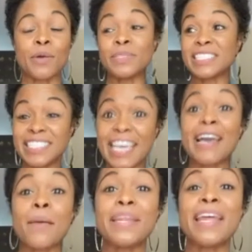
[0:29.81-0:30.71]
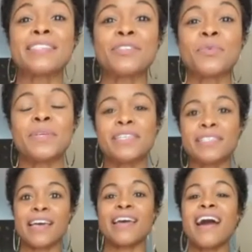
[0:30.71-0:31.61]
I would say I'm an actor
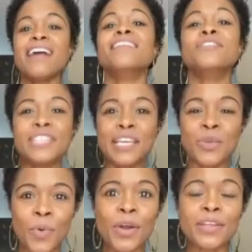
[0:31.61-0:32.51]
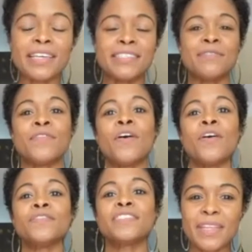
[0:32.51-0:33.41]
because I understand the work that's
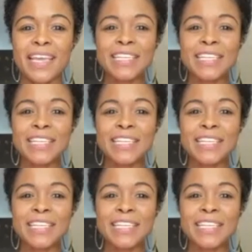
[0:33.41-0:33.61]
involved.